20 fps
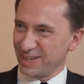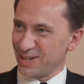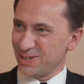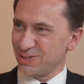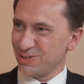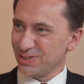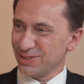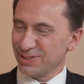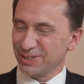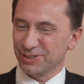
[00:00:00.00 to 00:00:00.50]

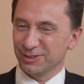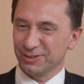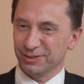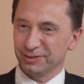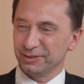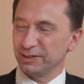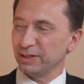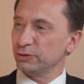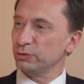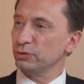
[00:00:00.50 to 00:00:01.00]
aging,
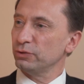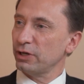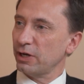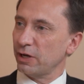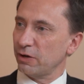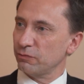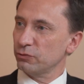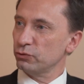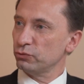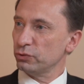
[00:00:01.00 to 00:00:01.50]
then you
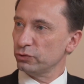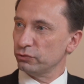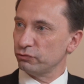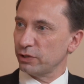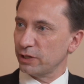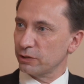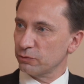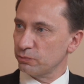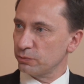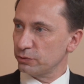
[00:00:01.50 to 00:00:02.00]
have to
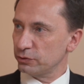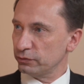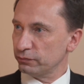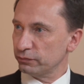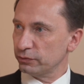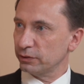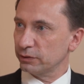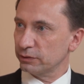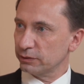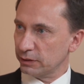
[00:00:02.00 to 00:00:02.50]
address with
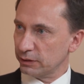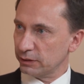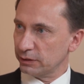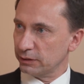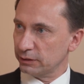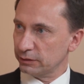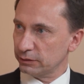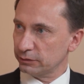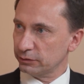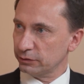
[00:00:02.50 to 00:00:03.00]
different
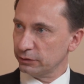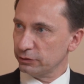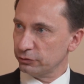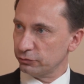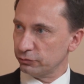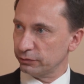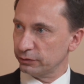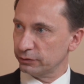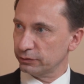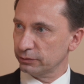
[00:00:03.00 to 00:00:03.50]

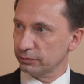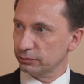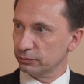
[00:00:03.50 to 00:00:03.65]
surgeries.